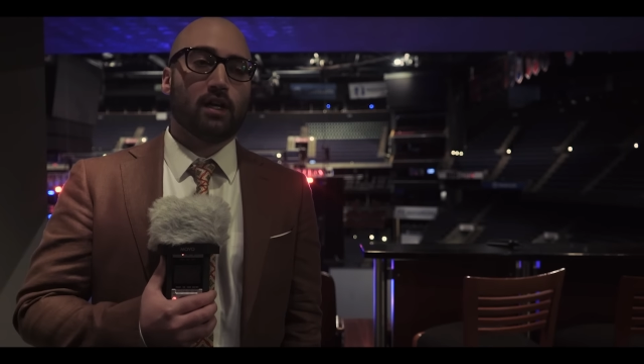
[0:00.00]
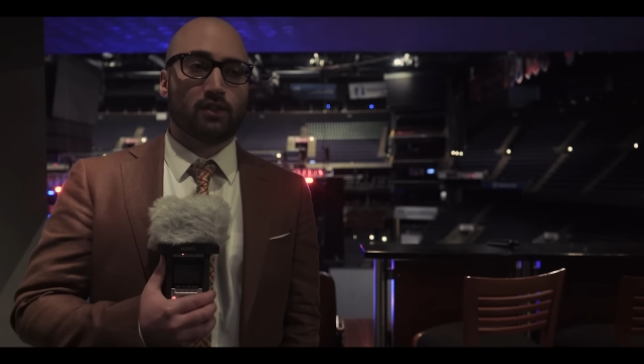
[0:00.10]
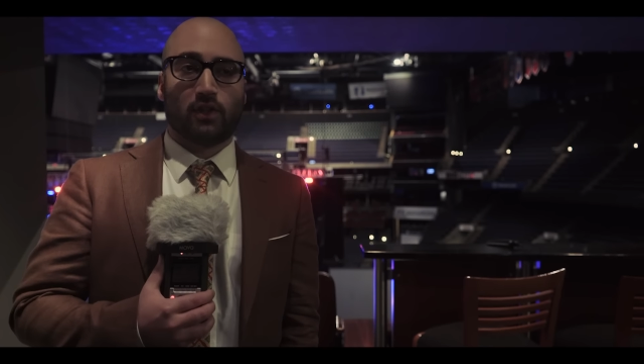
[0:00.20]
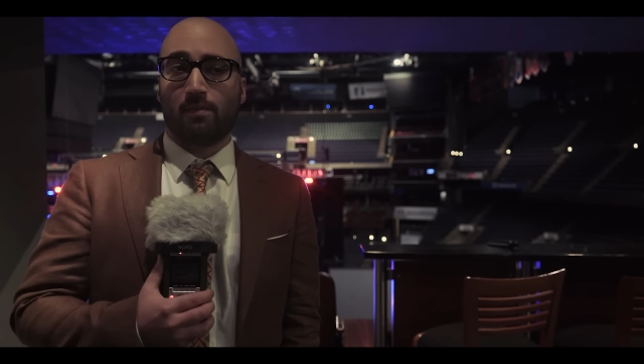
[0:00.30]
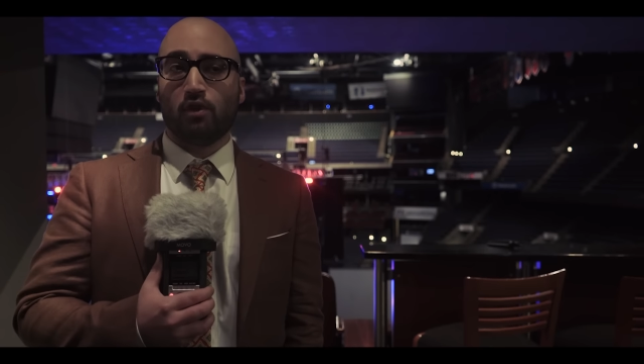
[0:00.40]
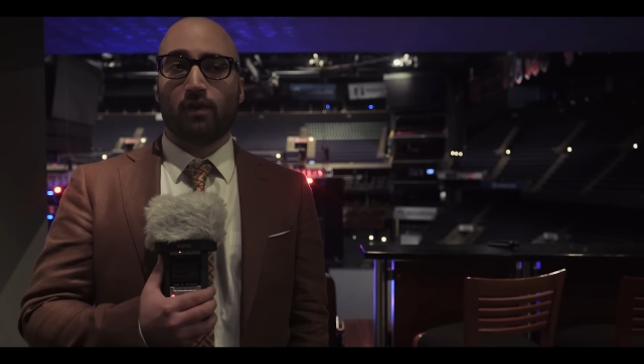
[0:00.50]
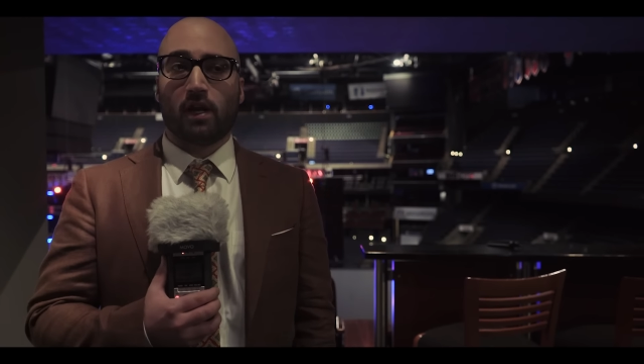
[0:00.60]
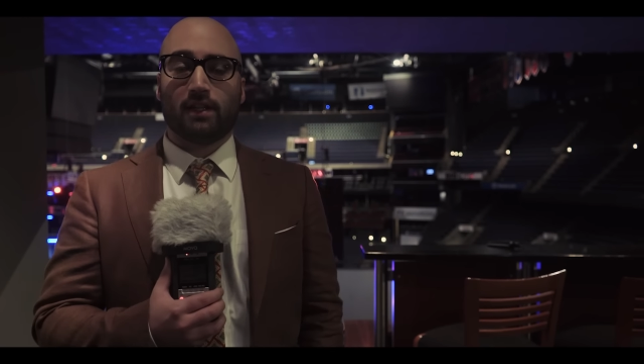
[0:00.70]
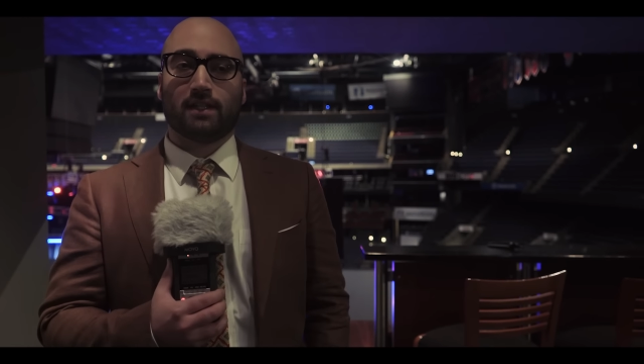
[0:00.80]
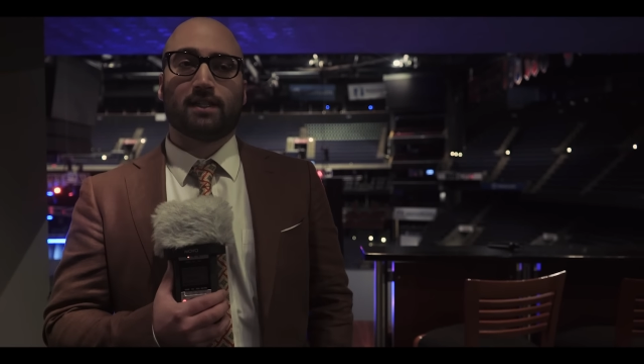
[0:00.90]
So they move
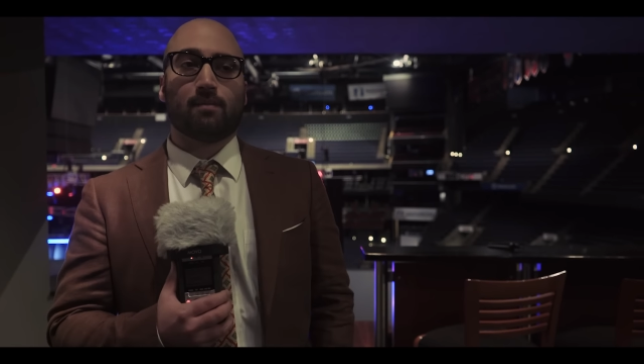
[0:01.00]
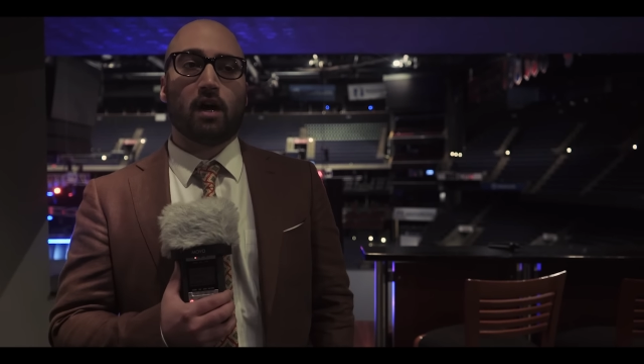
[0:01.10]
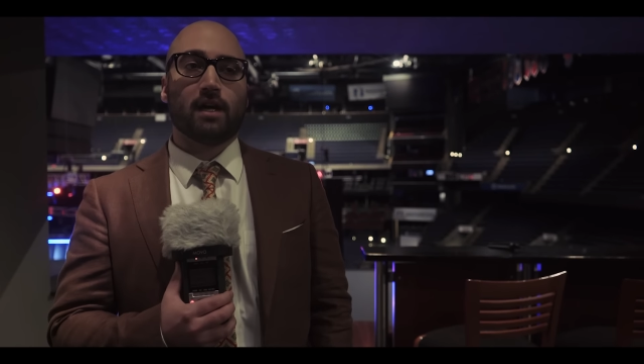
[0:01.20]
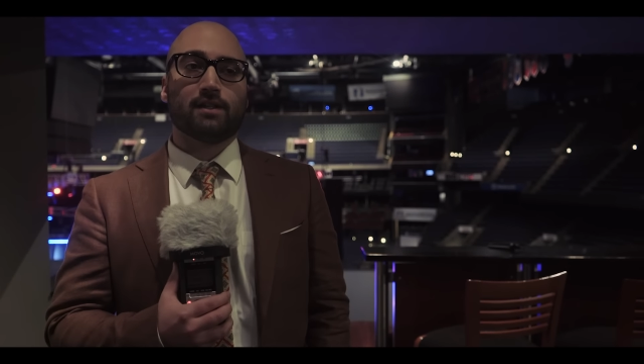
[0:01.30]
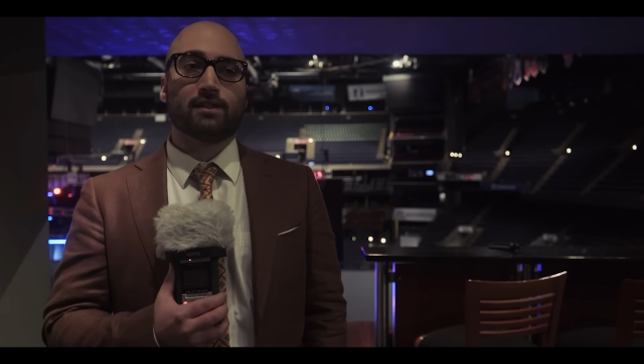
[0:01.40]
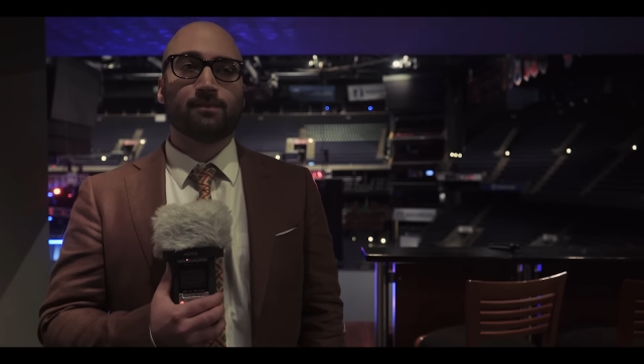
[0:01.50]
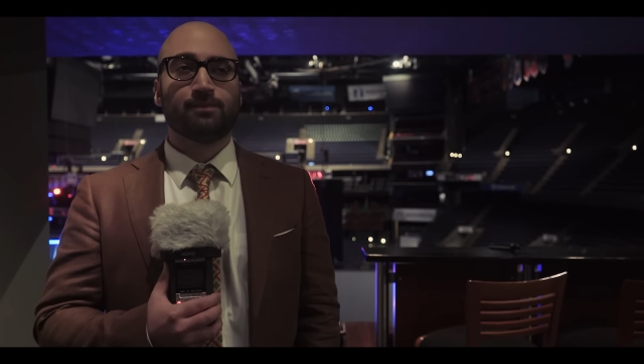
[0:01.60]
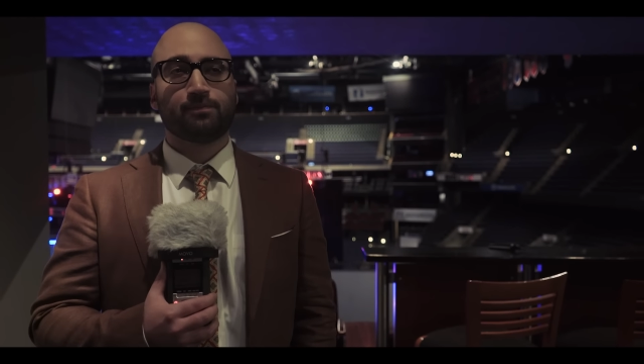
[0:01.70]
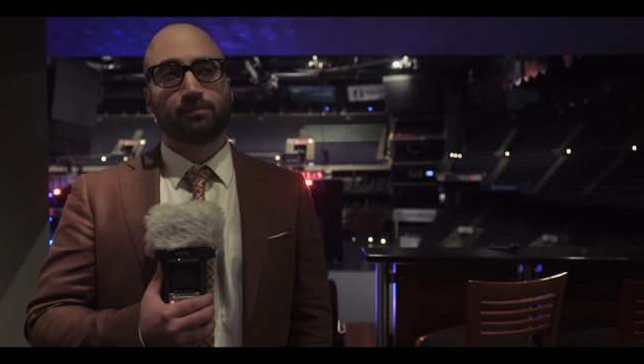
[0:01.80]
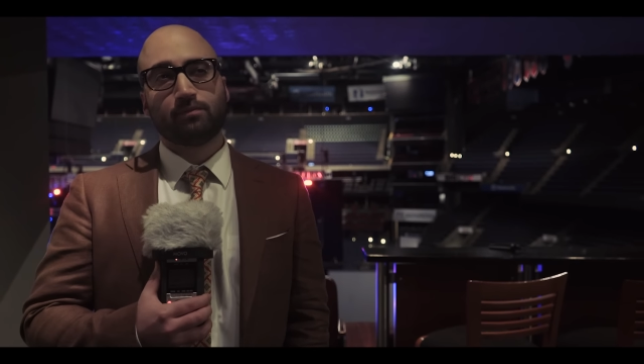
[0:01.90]
on to the semis.
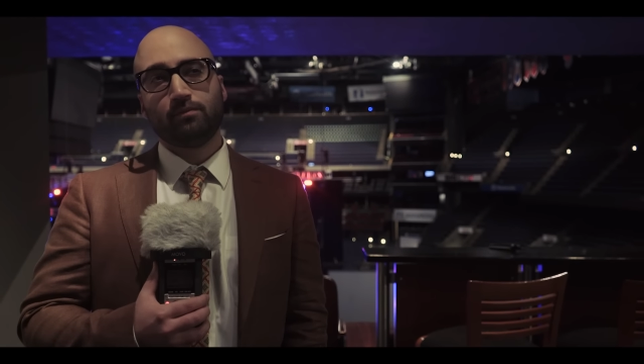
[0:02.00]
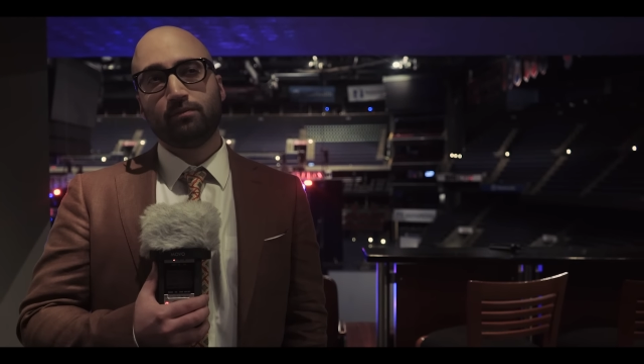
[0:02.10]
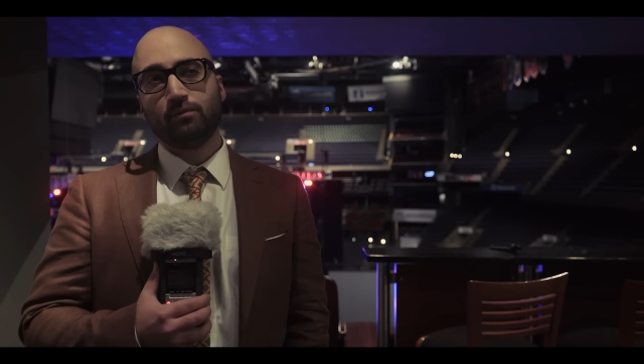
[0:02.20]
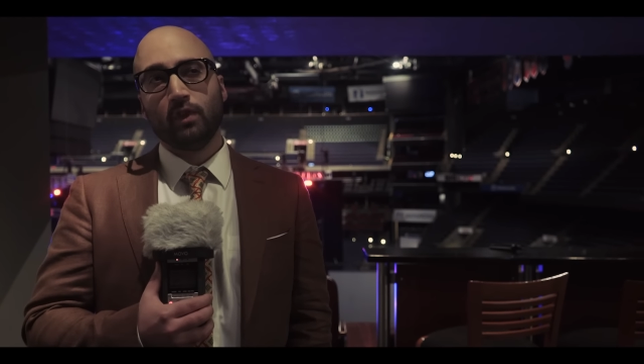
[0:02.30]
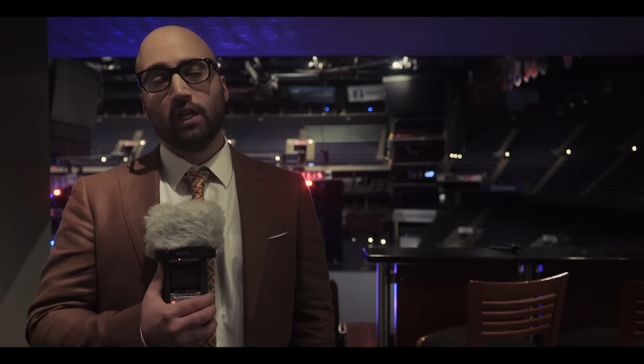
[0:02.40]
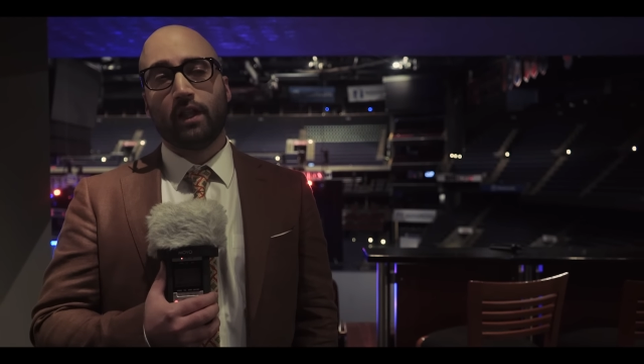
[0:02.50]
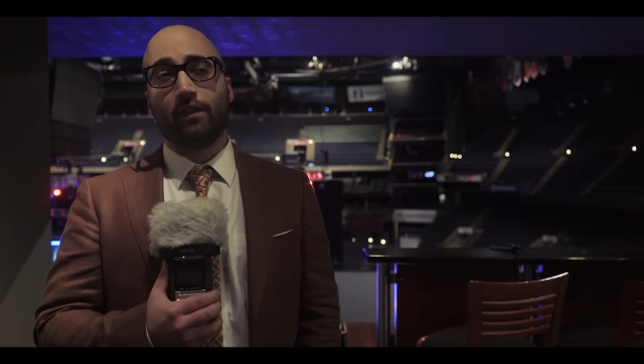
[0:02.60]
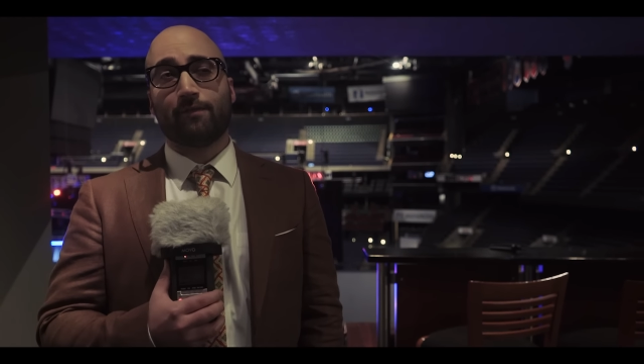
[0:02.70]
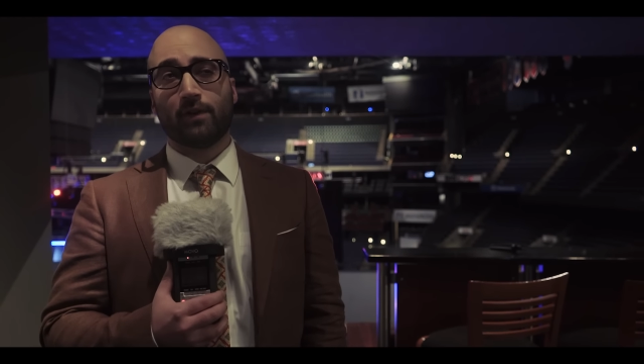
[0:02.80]
And then the